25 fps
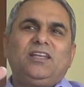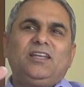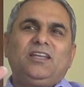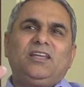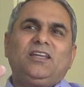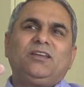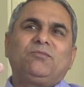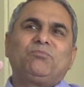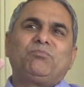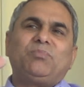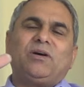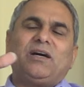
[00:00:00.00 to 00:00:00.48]

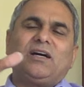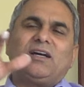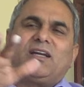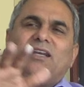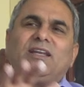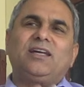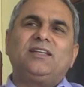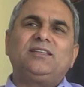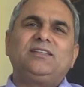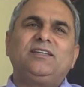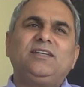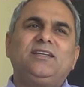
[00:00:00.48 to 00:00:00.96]
In
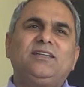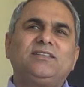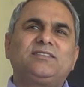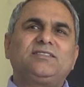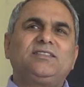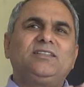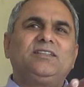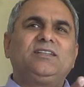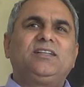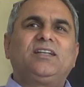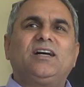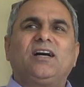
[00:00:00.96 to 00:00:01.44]
Bangladesh,
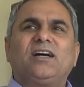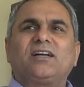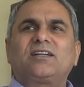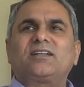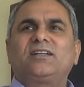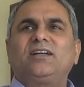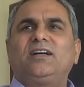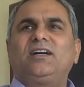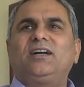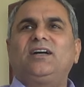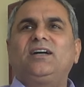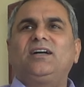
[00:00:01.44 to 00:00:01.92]
in
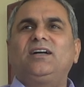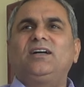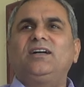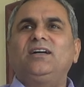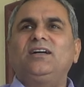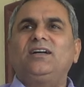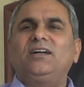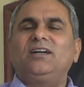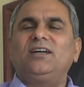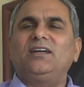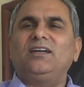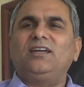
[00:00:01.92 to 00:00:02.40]

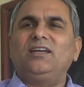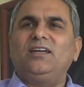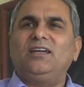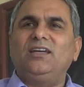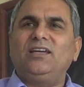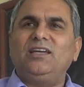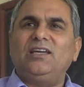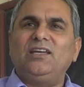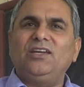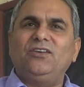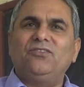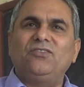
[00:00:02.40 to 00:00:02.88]
Dhaka,
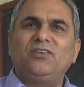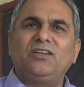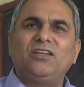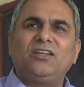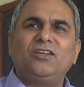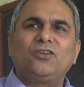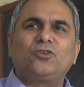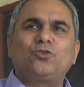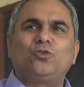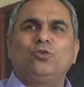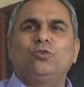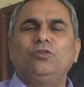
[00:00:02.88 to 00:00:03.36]
even
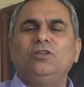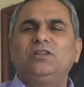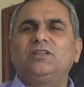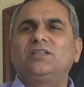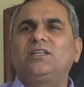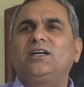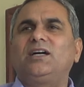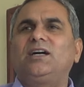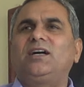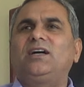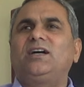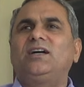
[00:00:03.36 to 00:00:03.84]
in
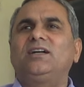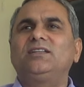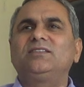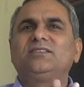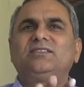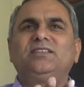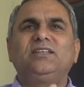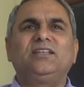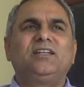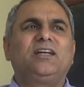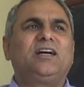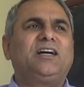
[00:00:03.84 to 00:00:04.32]
Khulna,
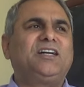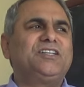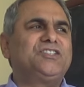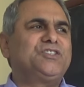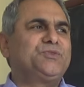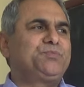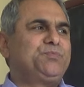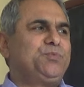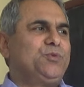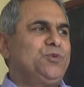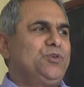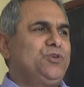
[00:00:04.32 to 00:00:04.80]

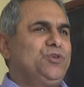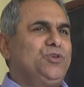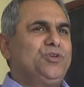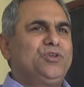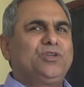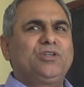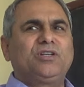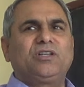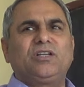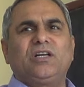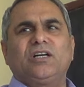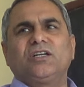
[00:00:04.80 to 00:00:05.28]

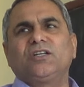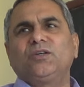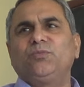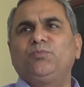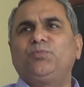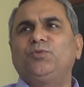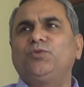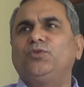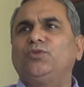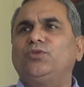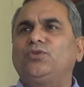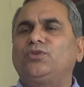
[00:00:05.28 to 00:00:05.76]
Dinajpur,
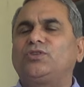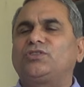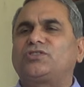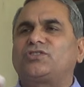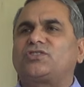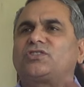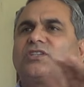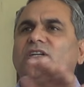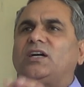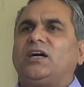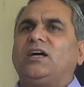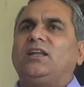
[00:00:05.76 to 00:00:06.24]
Rangpur,
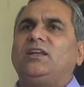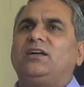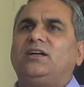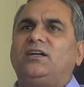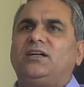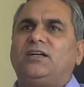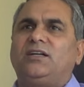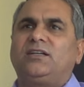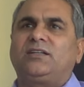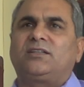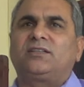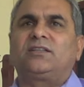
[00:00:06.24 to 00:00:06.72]

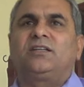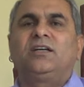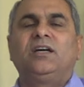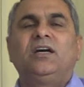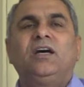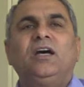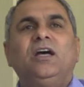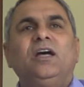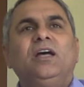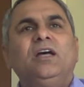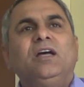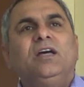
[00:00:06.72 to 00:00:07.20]
Sialhat.
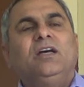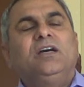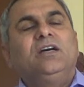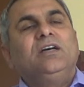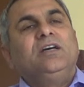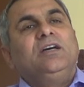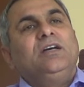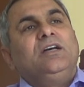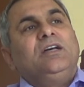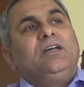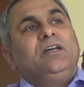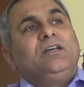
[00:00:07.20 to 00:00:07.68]

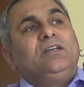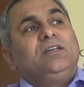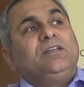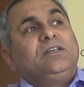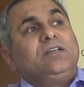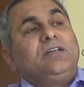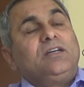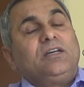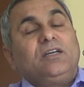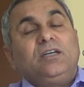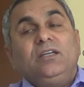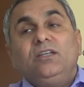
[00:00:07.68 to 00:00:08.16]

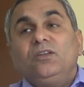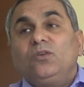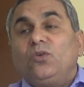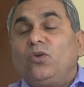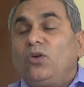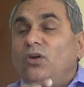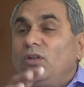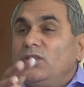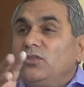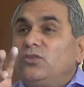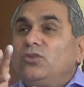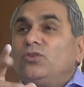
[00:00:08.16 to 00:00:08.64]
In
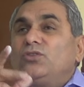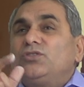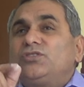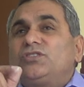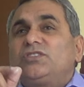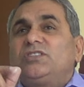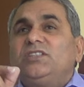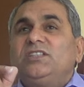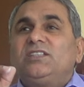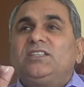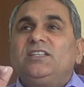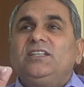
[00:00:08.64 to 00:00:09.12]
all those
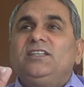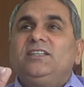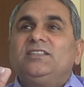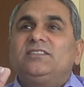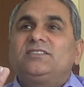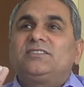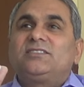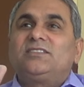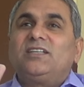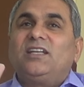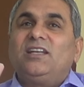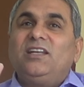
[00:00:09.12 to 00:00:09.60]

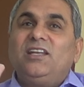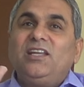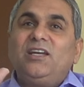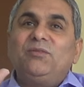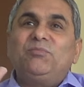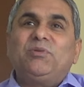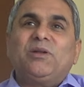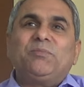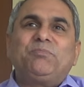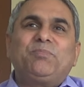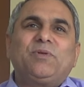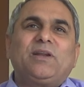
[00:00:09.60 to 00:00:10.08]
cities, the
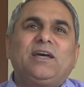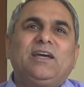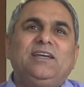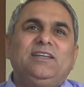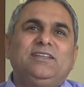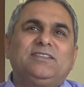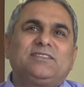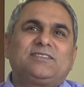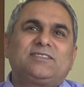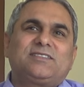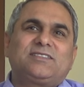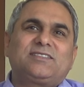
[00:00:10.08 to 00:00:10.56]
labor
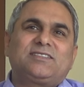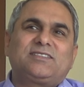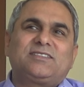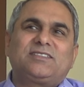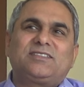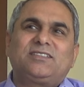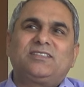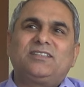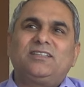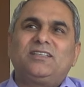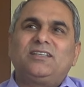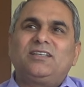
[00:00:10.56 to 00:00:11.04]

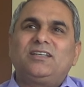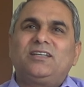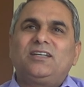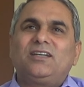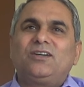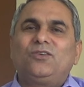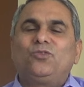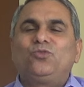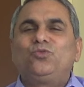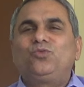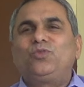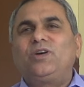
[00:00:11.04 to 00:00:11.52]
price,
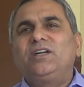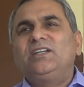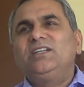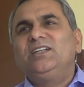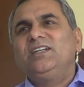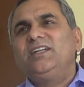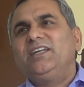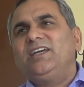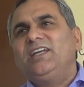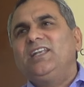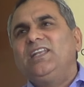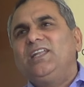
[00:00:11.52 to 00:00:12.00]
one
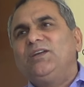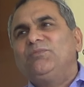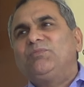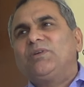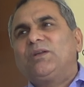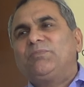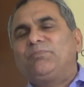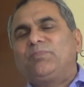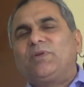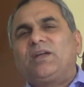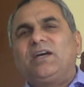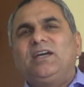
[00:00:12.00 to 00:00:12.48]
day
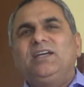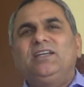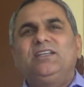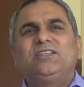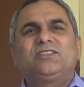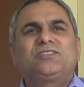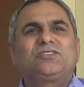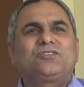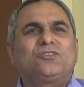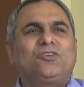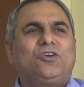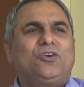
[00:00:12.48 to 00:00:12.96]
labor
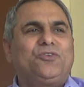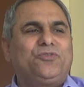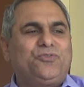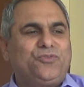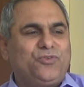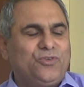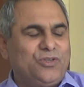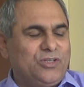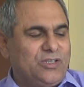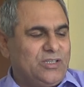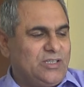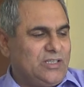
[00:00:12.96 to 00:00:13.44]
price of
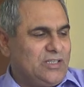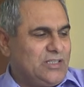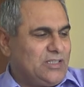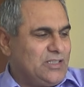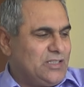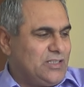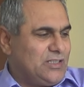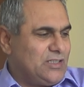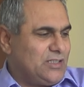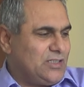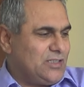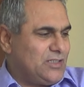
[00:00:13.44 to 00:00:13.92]

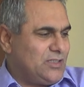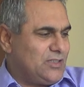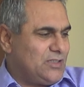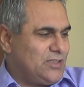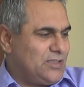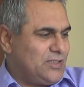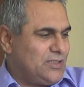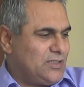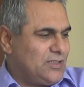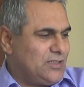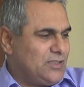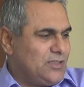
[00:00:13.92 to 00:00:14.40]

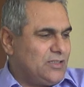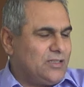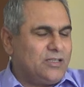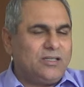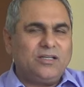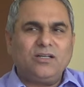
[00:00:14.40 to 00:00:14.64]
a